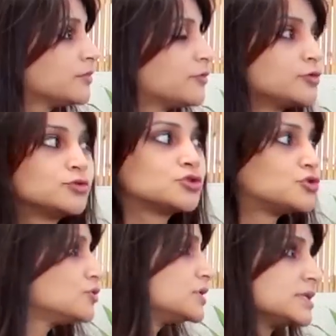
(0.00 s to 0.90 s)
Fruits,
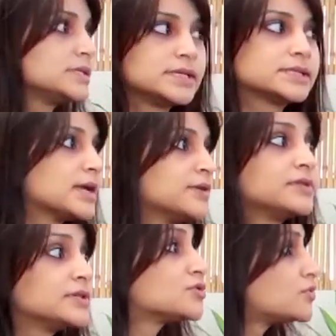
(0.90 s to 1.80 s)
juices, these kind of
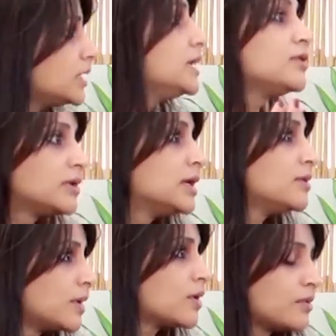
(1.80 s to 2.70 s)
things really, really work